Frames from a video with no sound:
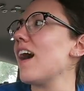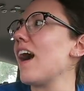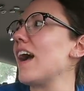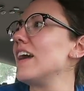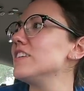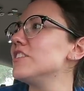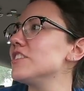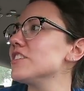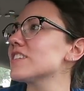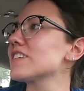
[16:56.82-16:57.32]

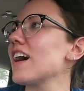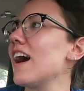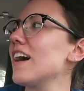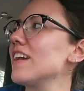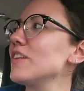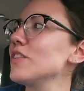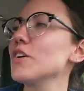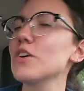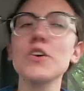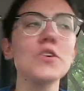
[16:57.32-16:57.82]
I just
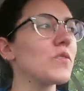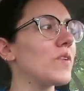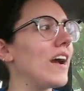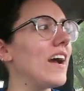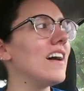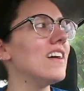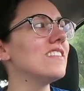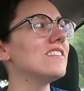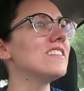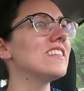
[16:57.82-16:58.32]
kind of look
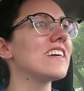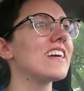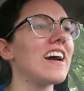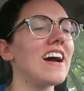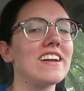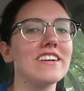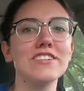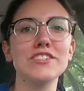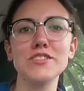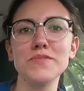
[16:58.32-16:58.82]
around and
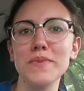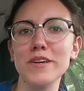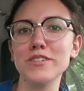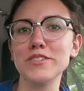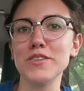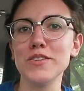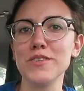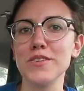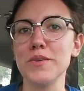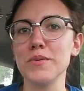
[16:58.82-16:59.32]
kind of just make
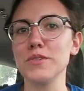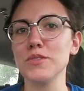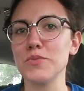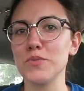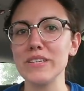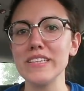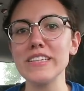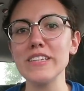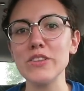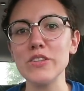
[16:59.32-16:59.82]
sure that no one's
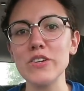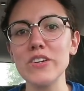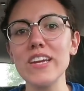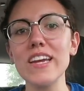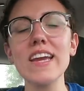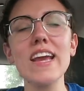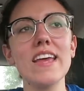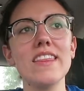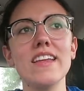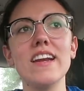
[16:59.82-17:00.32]
really
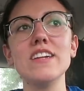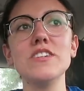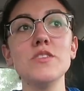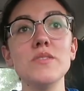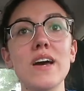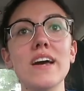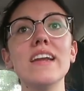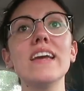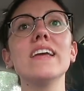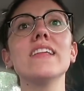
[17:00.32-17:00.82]
looking, and then I
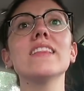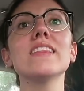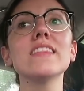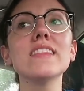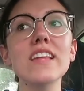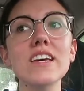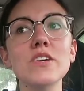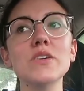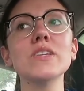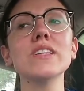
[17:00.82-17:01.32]
do that. It
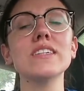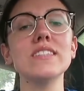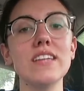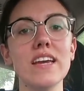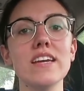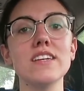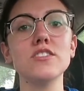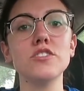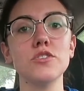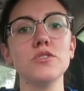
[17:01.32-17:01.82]
literally
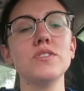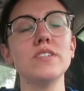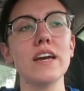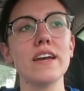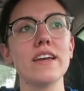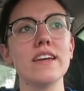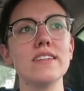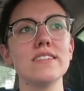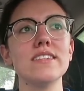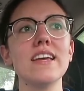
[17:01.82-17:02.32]
takes 2
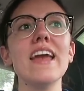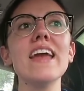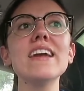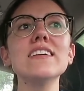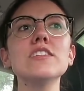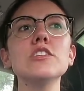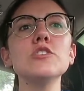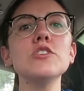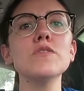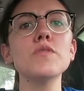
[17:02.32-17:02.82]
seconds.
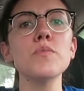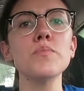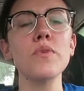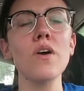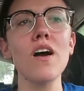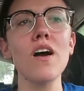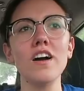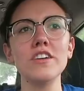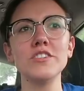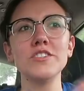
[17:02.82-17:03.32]
And since you have a
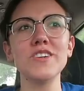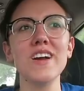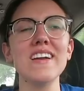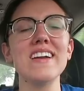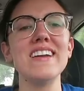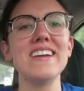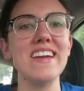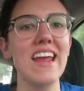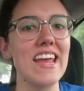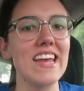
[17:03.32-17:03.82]
on, you're
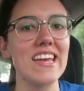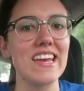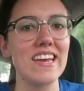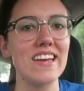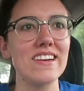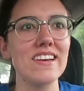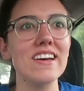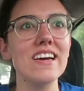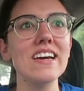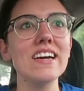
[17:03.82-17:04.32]
not
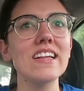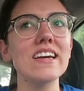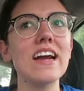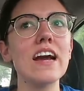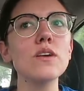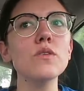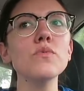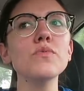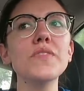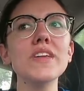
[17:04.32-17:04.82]
naked. Like,
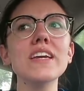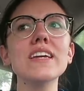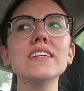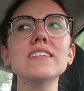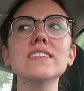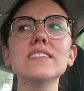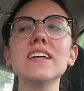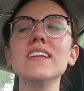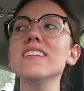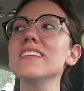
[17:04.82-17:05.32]
I don't think
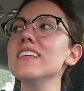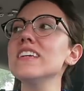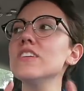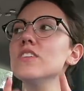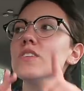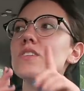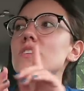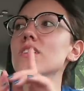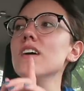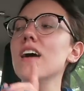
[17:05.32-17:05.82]
it's
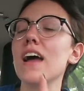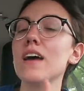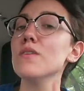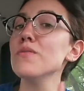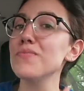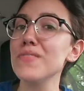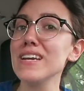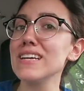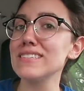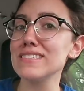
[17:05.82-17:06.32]
illegal
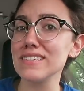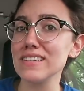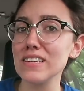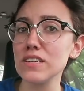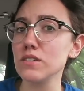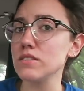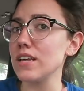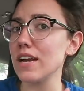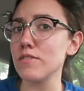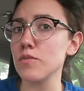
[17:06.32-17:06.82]

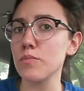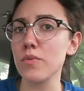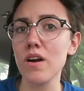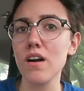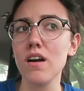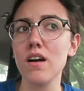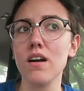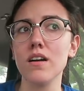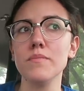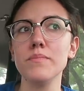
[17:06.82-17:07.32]
to have a
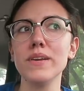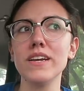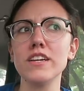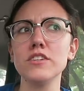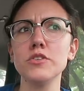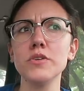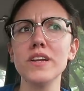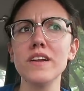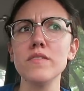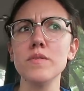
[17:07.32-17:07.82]
bra on
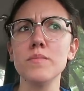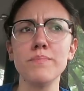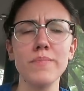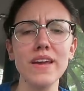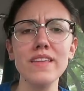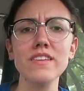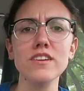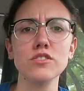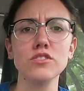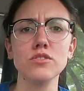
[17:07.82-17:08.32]
because you can have a
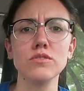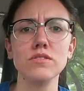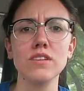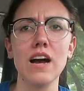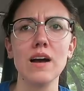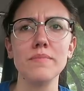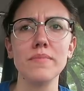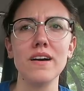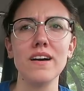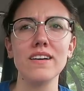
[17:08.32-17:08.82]
bathing suit
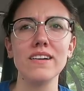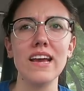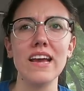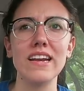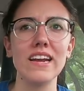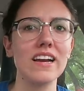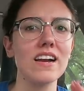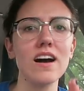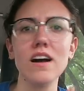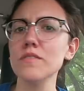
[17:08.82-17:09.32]
top on
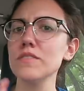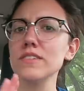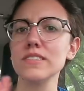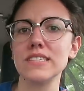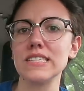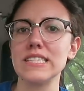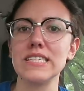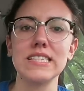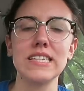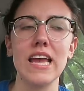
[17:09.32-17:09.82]
and it
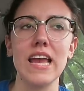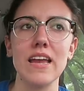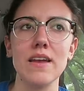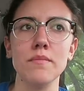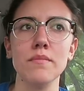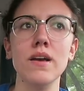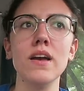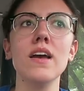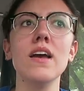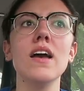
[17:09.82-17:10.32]
covers the
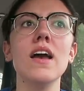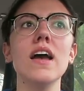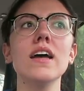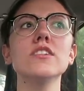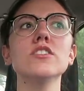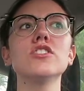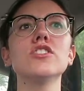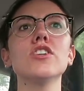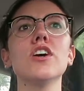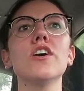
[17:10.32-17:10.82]
same.
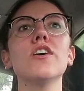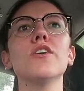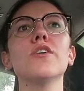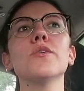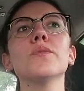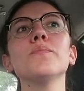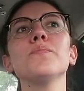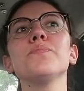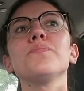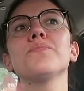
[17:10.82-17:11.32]
And
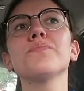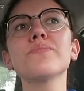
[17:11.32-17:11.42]
so